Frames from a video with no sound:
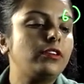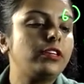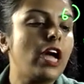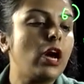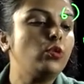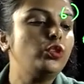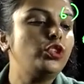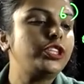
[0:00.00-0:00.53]

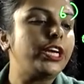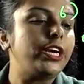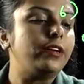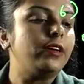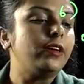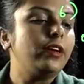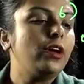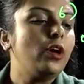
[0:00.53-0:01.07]
Townshend.
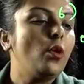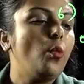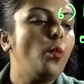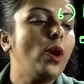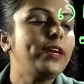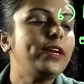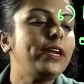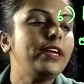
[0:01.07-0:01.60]

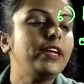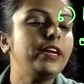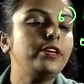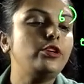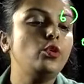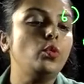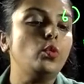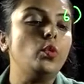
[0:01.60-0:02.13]
What did he
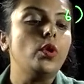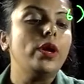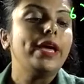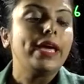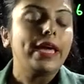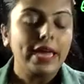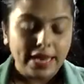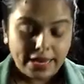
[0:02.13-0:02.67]
do?
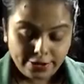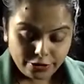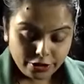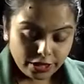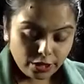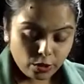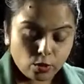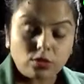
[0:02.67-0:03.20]
He
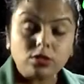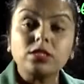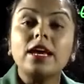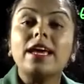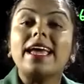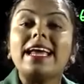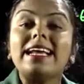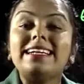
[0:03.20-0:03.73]
introduced
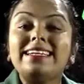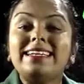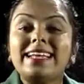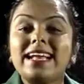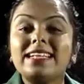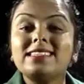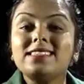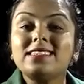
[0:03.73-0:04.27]

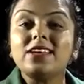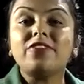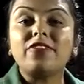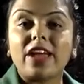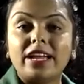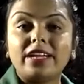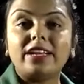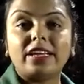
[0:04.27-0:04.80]
intensive
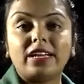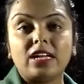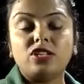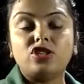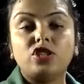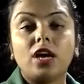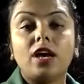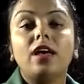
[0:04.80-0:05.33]

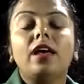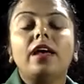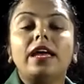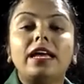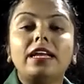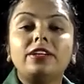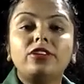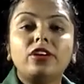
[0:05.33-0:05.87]
agriculture.
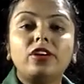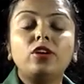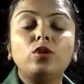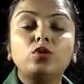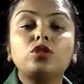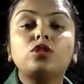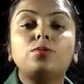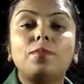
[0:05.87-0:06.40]
He
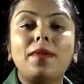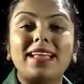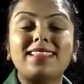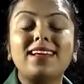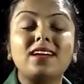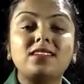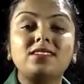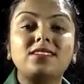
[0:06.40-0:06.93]
introduced
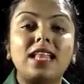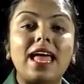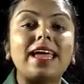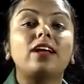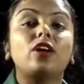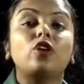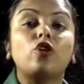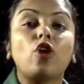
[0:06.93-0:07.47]
methods like
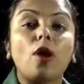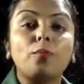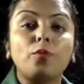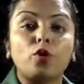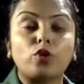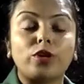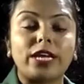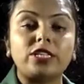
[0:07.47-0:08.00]
crop
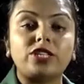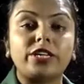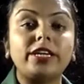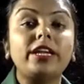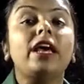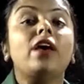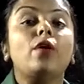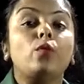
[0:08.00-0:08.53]
rotation,
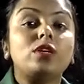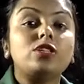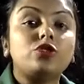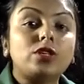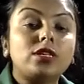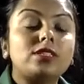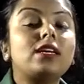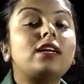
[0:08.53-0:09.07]
which
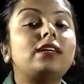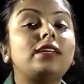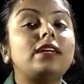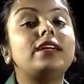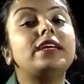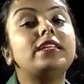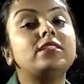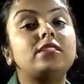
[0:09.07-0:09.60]

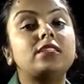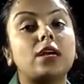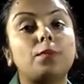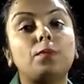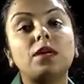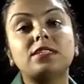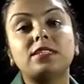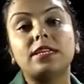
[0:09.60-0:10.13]
resulted in
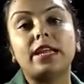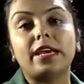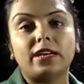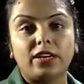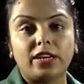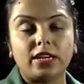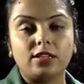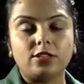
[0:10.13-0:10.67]
surplus in
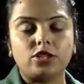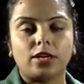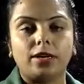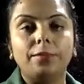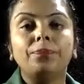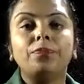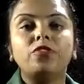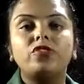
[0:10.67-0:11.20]
agriculture.
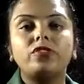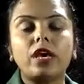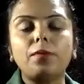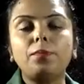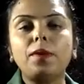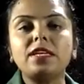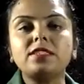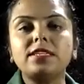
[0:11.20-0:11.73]

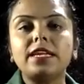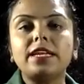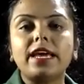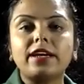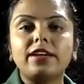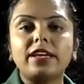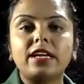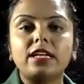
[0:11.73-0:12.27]
Surplus in
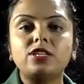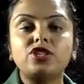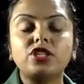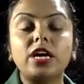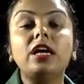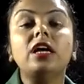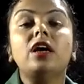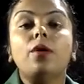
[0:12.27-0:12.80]

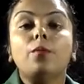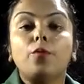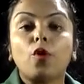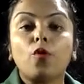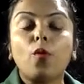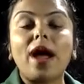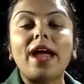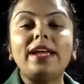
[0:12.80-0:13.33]
agriculture
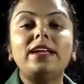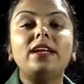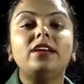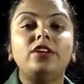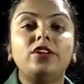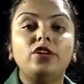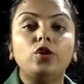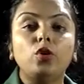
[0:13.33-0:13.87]
provided
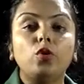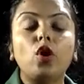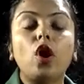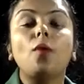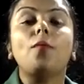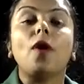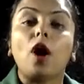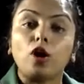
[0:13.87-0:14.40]

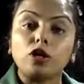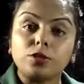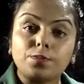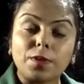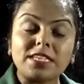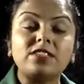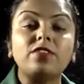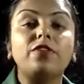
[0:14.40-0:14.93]
Europe, or
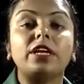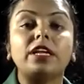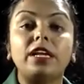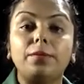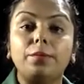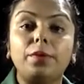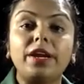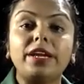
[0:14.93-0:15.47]
specifically
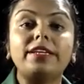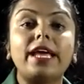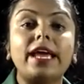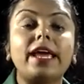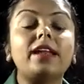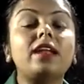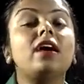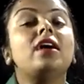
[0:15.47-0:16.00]

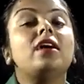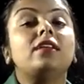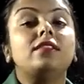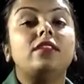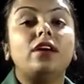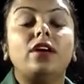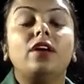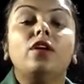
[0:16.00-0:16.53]
Britain,
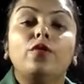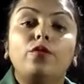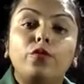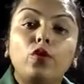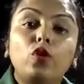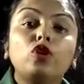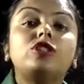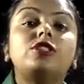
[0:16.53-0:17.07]
the
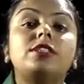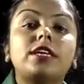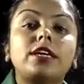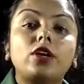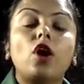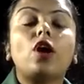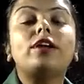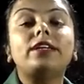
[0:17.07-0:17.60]
food
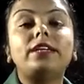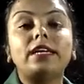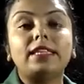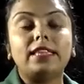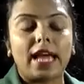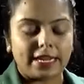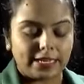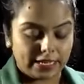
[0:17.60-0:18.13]
security
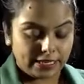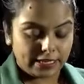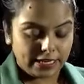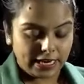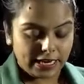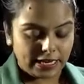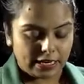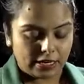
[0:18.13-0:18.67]
that it
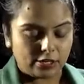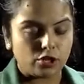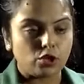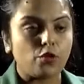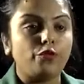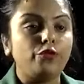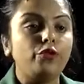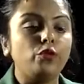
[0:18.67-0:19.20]
needed.
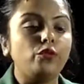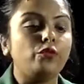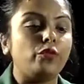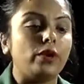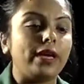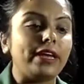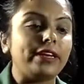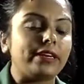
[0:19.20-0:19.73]
So
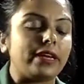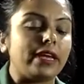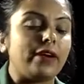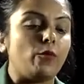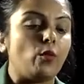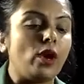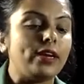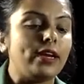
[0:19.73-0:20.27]

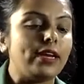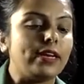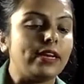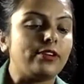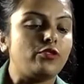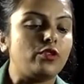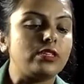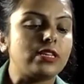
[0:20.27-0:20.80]
what did
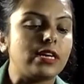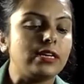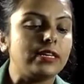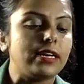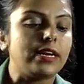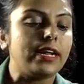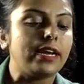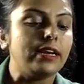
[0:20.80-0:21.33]
it
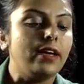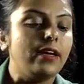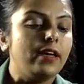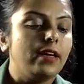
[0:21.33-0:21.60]
resulted in?